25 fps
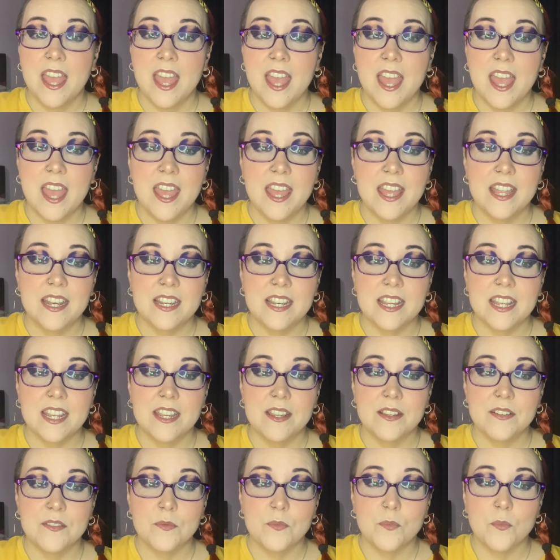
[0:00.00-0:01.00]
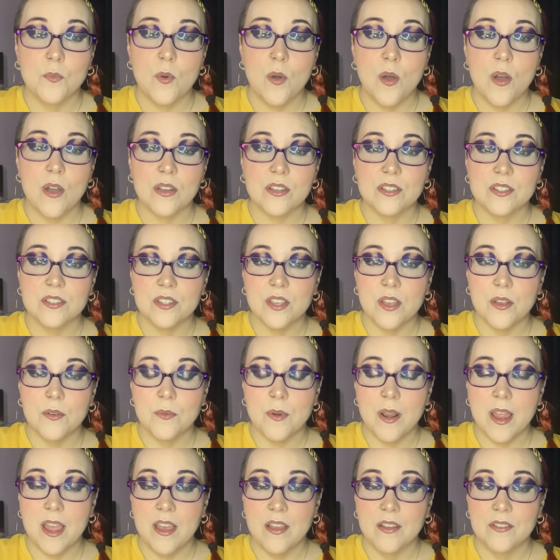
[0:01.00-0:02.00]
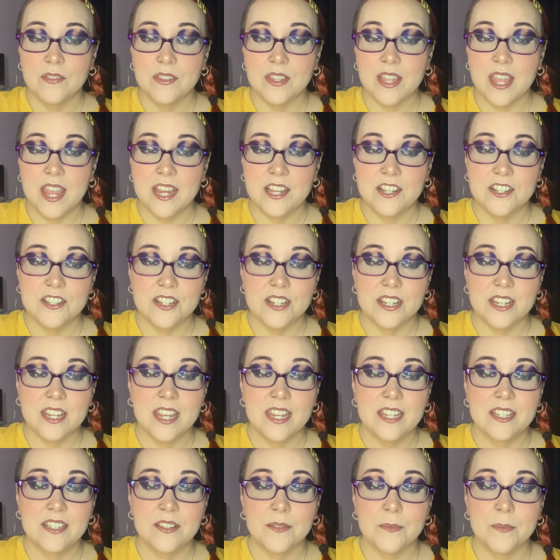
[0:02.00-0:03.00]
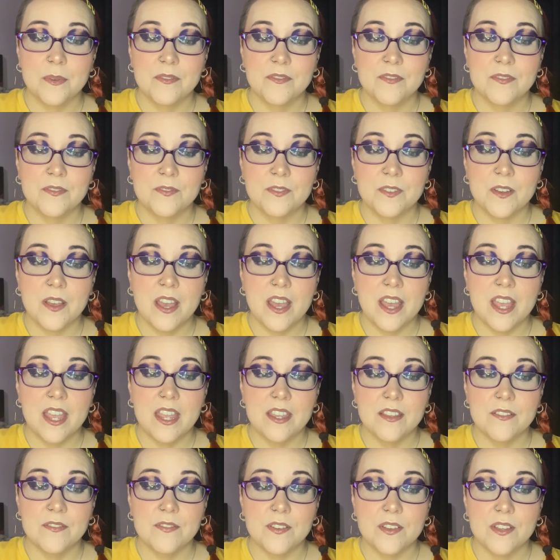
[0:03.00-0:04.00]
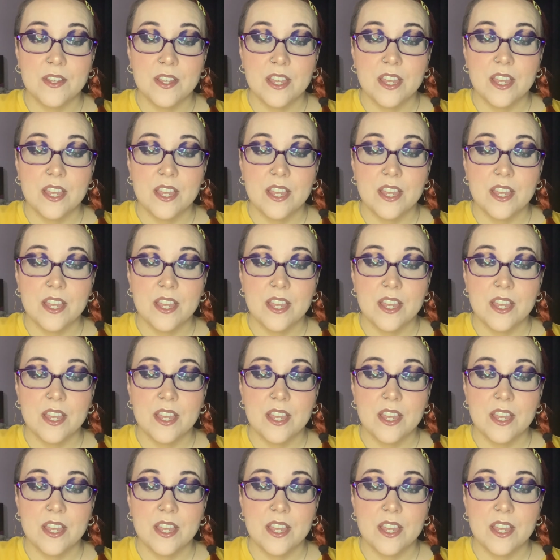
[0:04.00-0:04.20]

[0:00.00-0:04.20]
and it walks around the ancient kingdom of Fife.